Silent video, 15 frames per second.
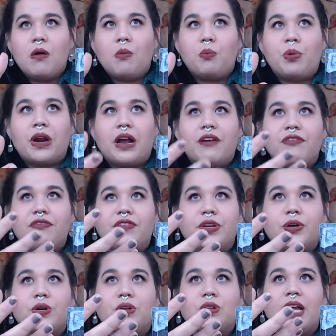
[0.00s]
but I
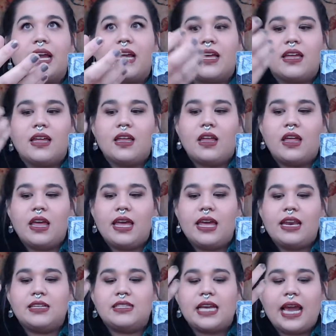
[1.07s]
feel like it
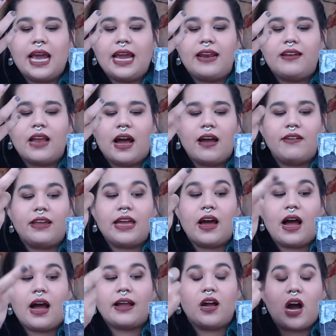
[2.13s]
is I
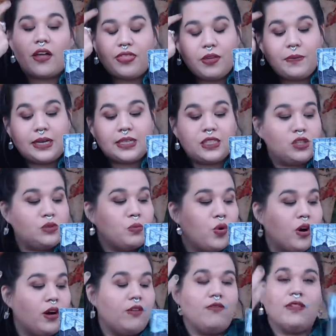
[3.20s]
got the message more
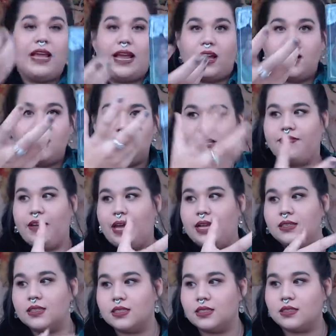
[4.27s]
of
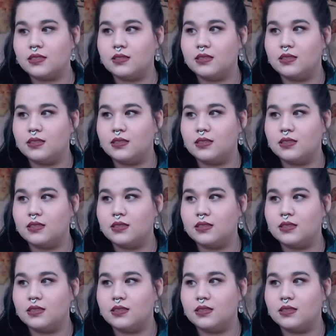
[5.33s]
defense.